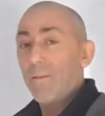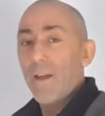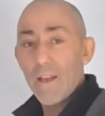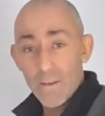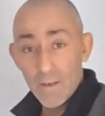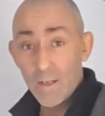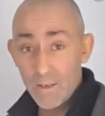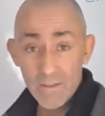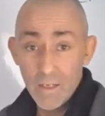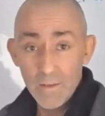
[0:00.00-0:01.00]
And
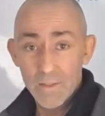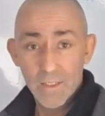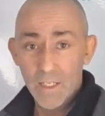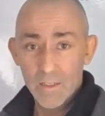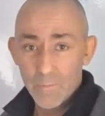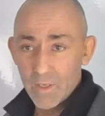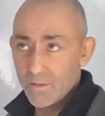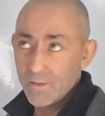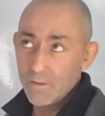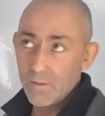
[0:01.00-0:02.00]
I tell this to kids
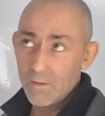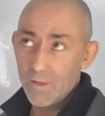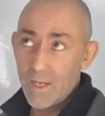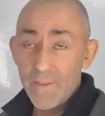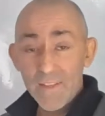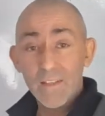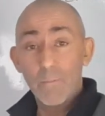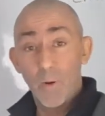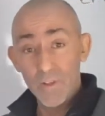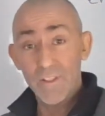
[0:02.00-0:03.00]
because, and this is a
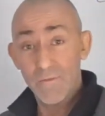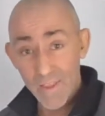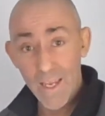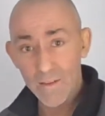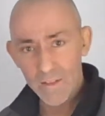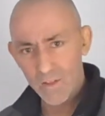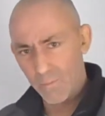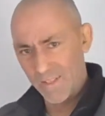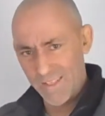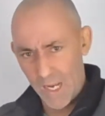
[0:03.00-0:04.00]
positive thing. This is
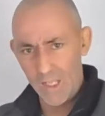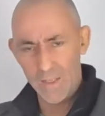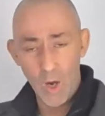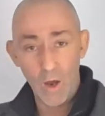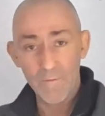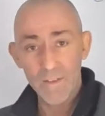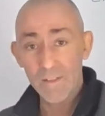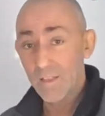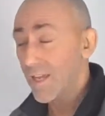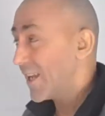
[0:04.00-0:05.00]
not me telling them off. This
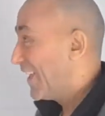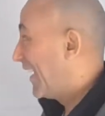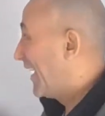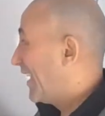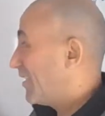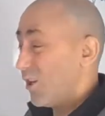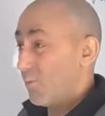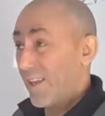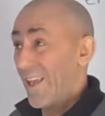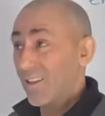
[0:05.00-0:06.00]
is like, look,
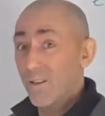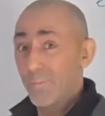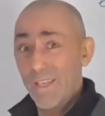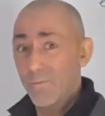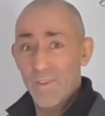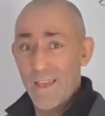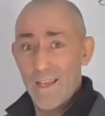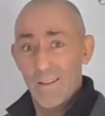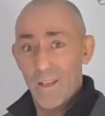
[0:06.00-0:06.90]
we can't compete with that.